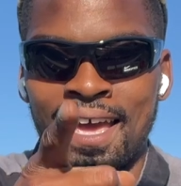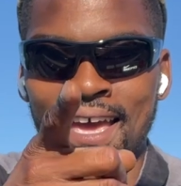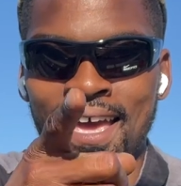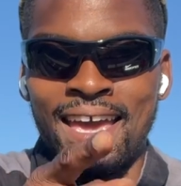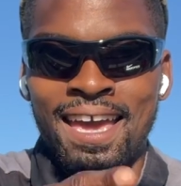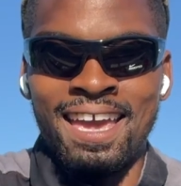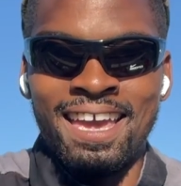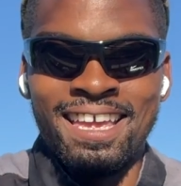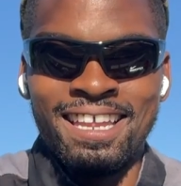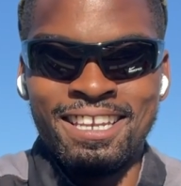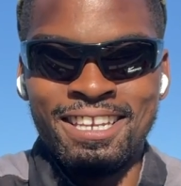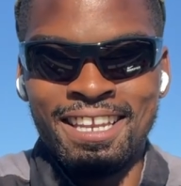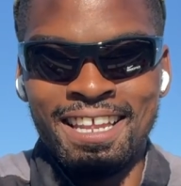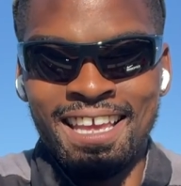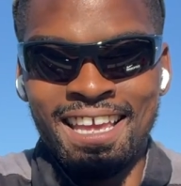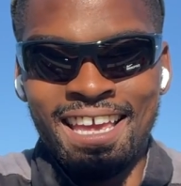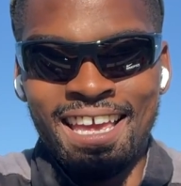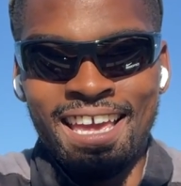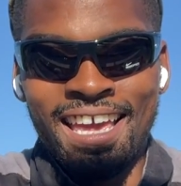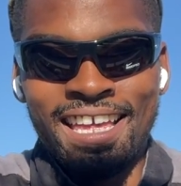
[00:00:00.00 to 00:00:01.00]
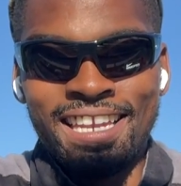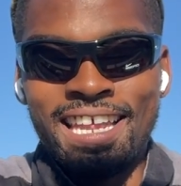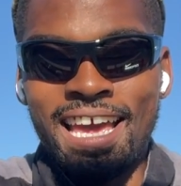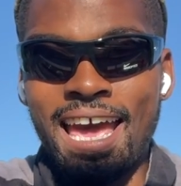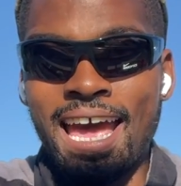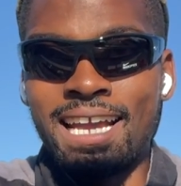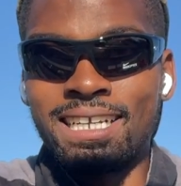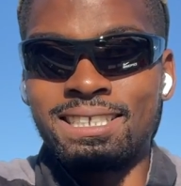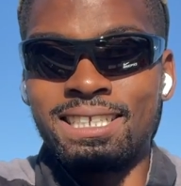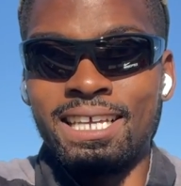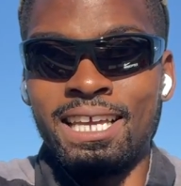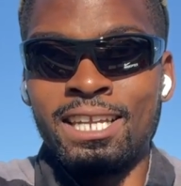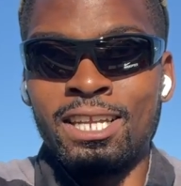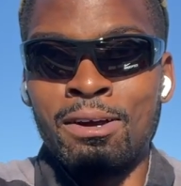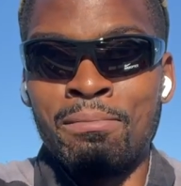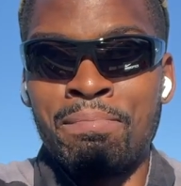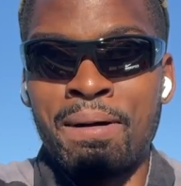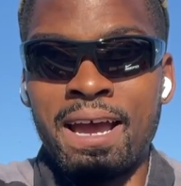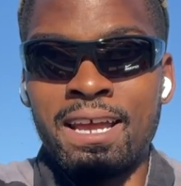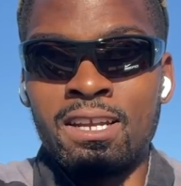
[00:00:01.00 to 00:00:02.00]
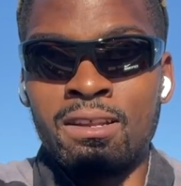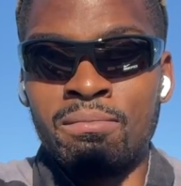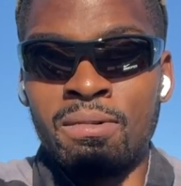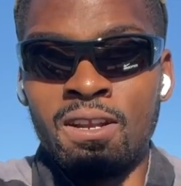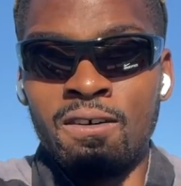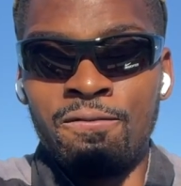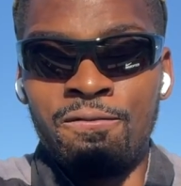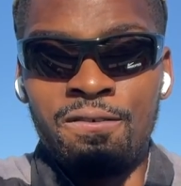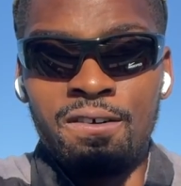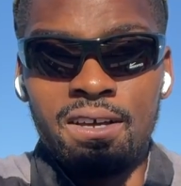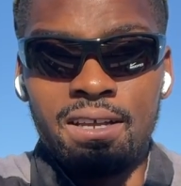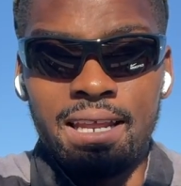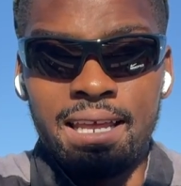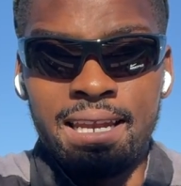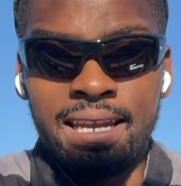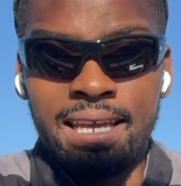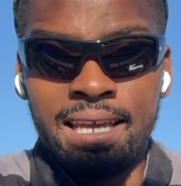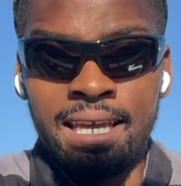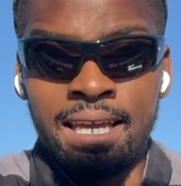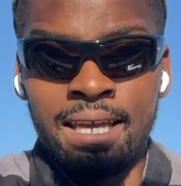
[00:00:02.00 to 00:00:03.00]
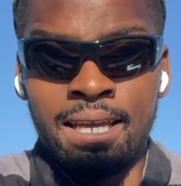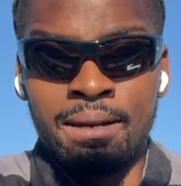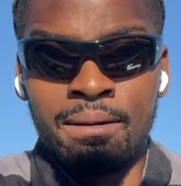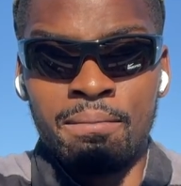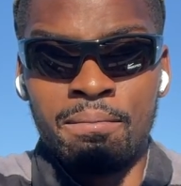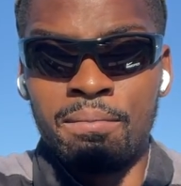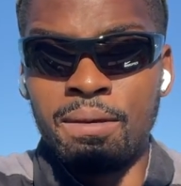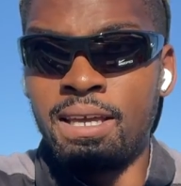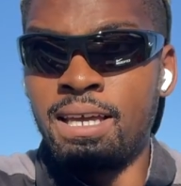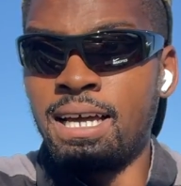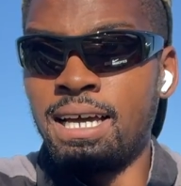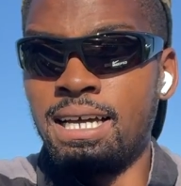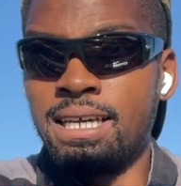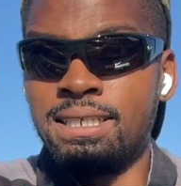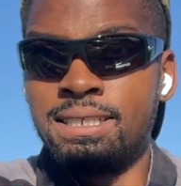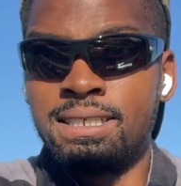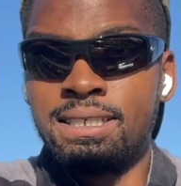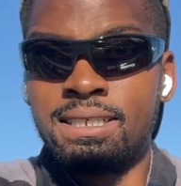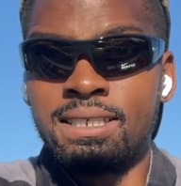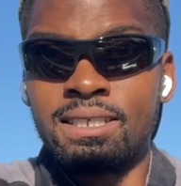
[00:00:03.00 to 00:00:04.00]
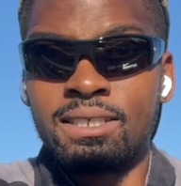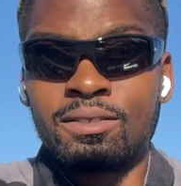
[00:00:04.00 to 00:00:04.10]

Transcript: And that actually ends up biting them in the foot in the end, because